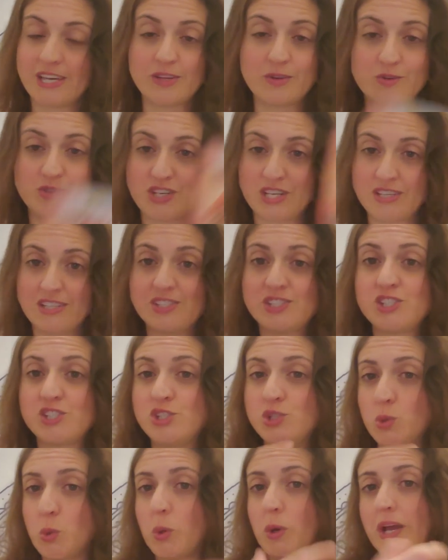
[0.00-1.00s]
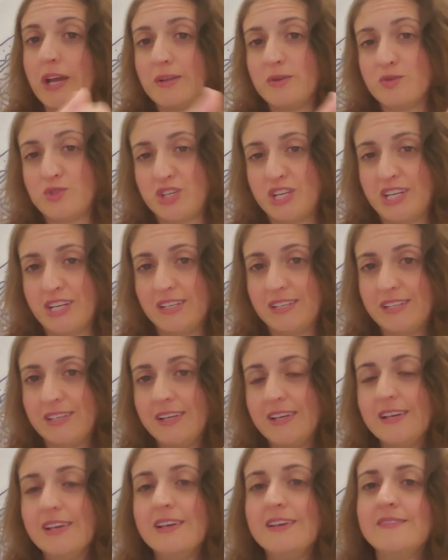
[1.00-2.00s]
energy. This is your energy.
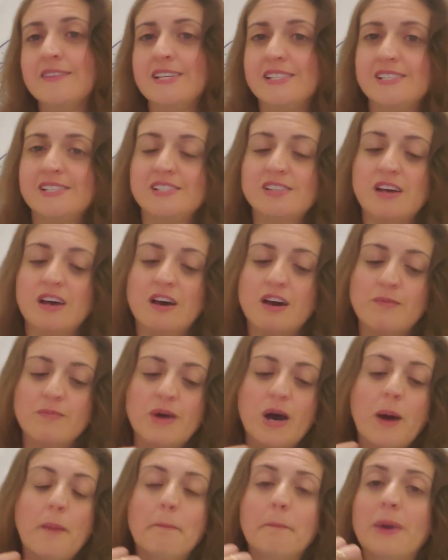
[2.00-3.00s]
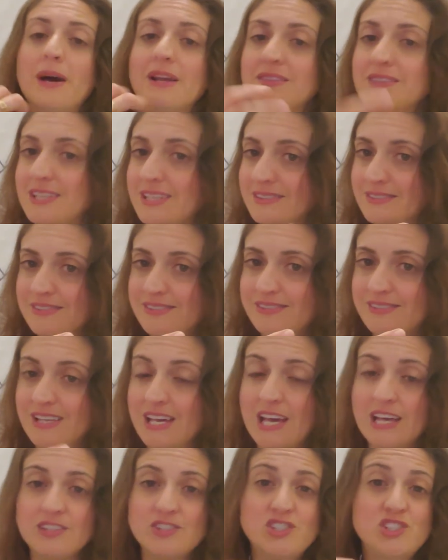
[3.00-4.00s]
This is um, abundance
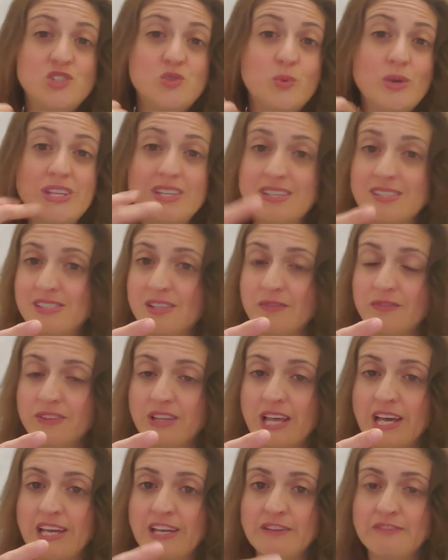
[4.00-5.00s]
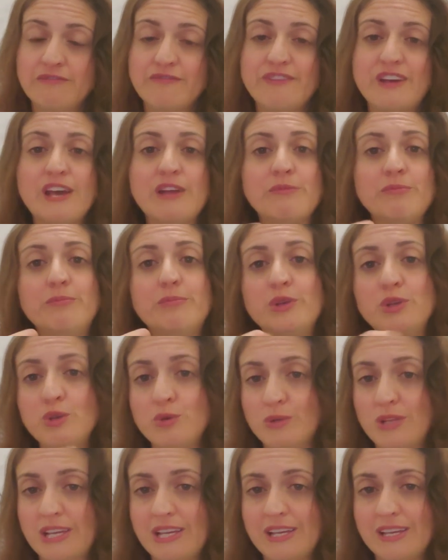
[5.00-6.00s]
and sweetness of life and
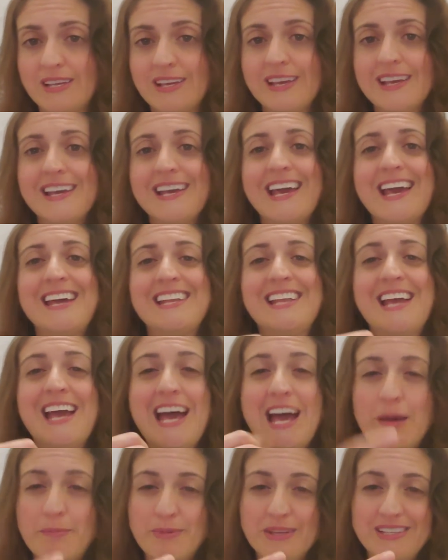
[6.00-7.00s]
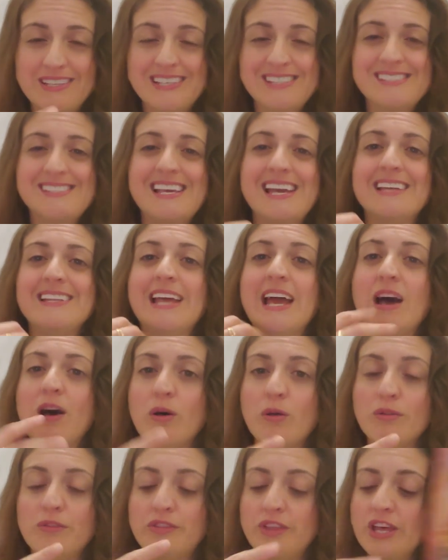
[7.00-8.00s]
beauty and happiness and
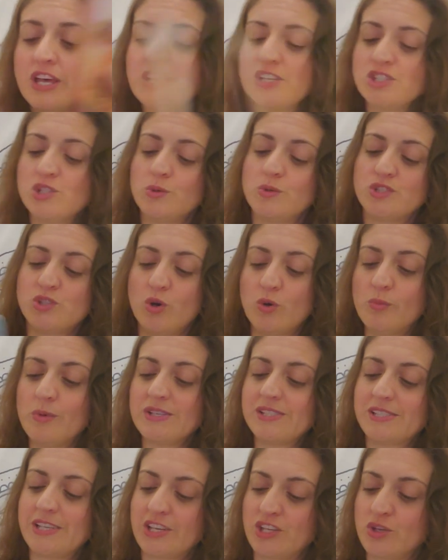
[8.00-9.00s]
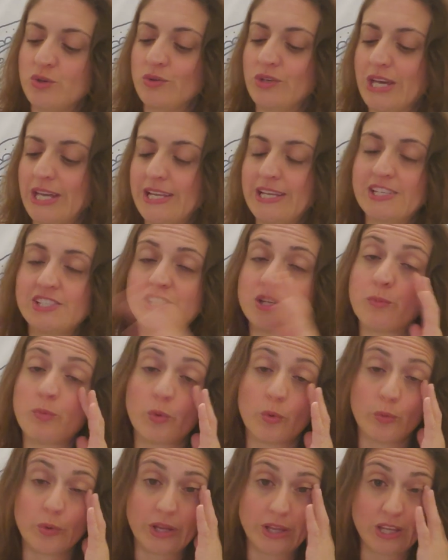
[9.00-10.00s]
health. So it's almost like you're getting some
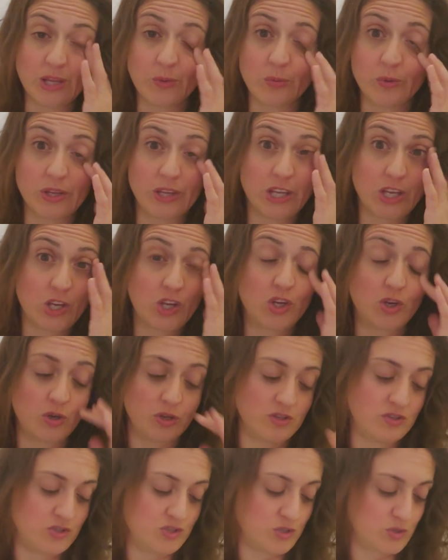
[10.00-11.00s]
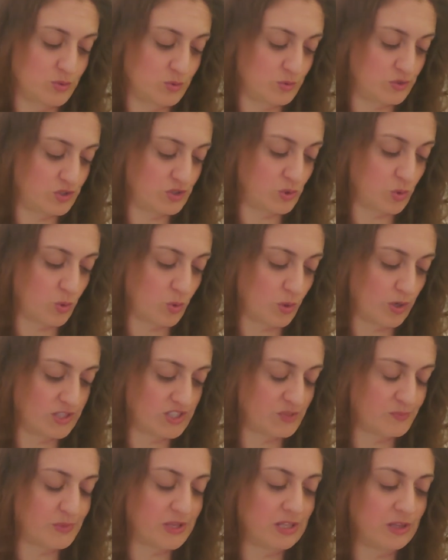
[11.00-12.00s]
really, really good news,
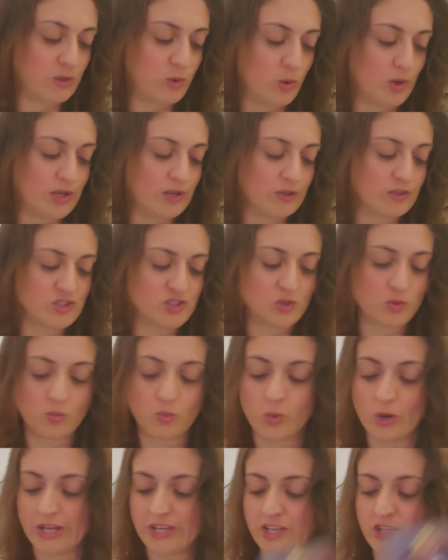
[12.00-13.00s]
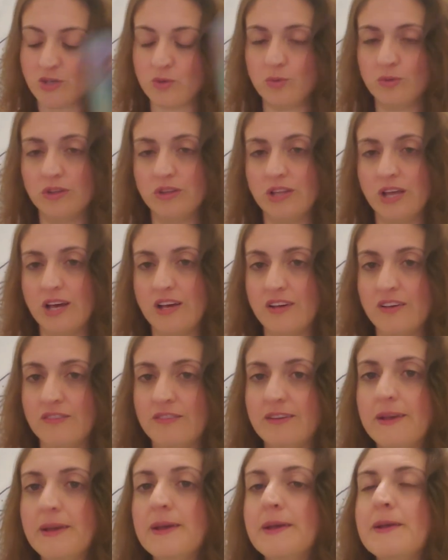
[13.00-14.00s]
Taurus. Be loyal to what you love.